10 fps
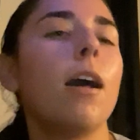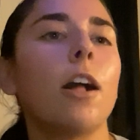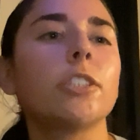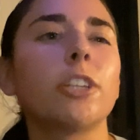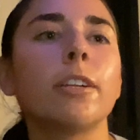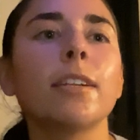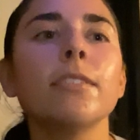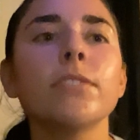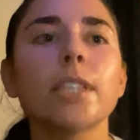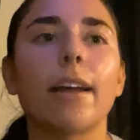
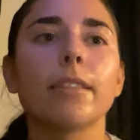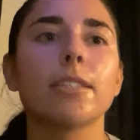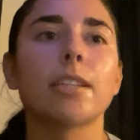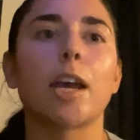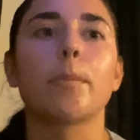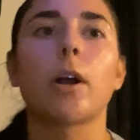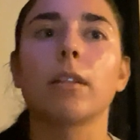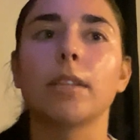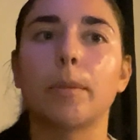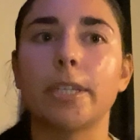Alternatives at this time are
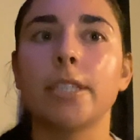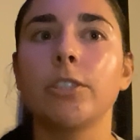limited